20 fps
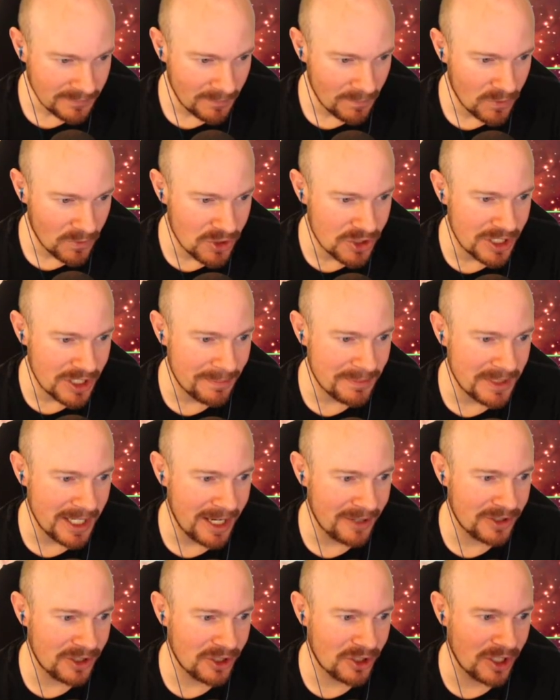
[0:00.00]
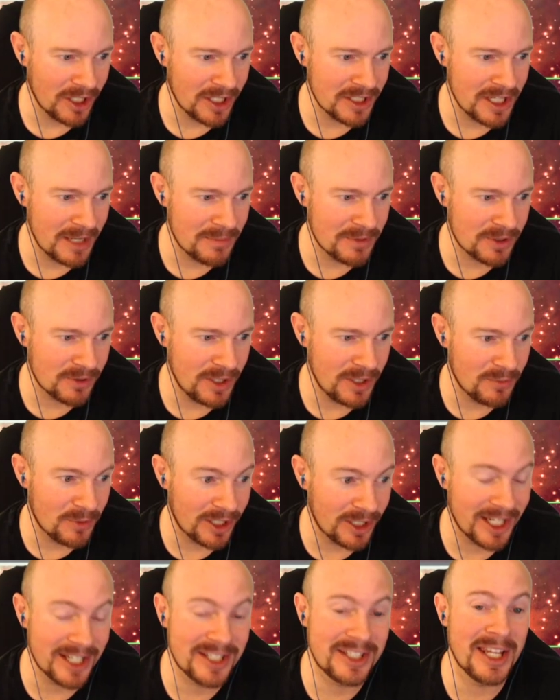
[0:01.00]
You stepped out to the cookie time screen
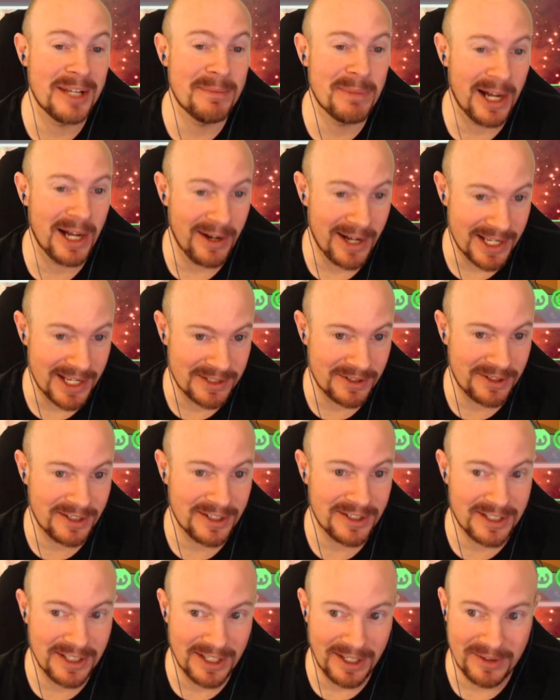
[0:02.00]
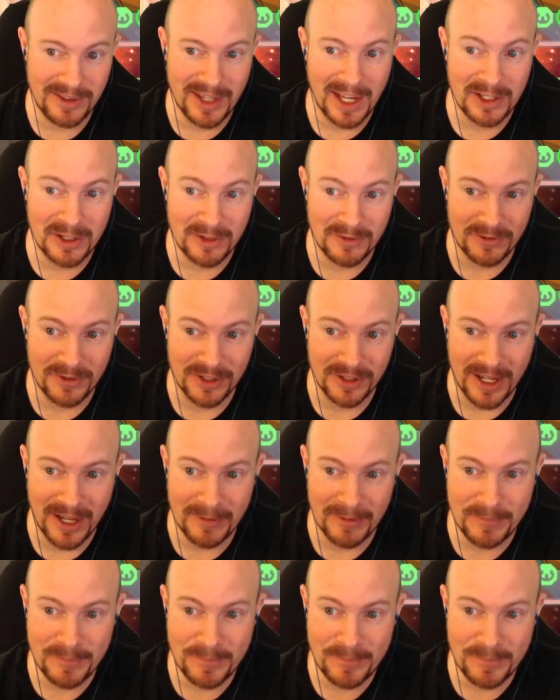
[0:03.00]
work. It did, Biohazard. It did. Thank you for that.